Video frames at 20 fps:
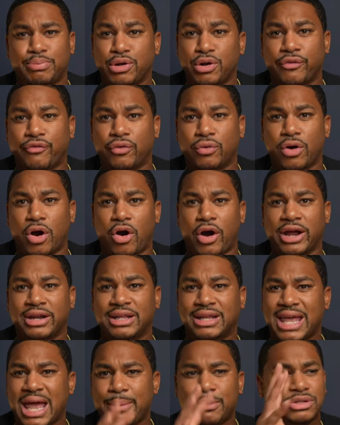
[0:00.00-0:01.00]
beautiful. All right, the
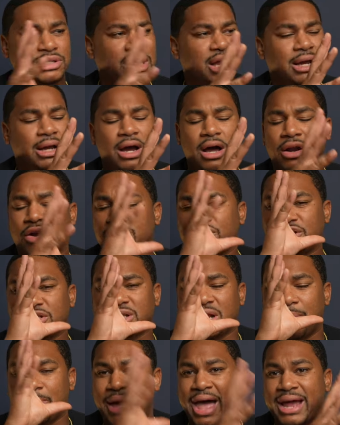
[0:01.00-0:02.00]
camel tan color is just
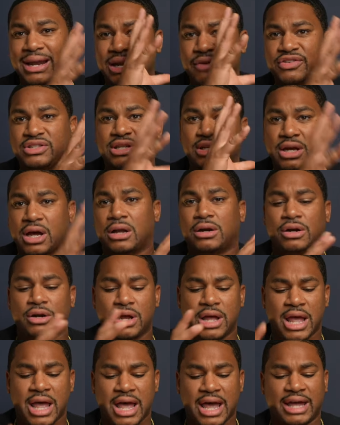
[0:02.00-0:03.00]
a magnificent color,
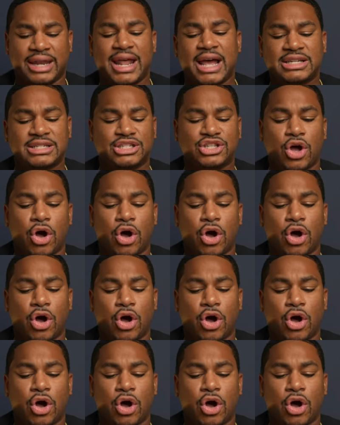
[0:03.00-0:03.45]
and that's just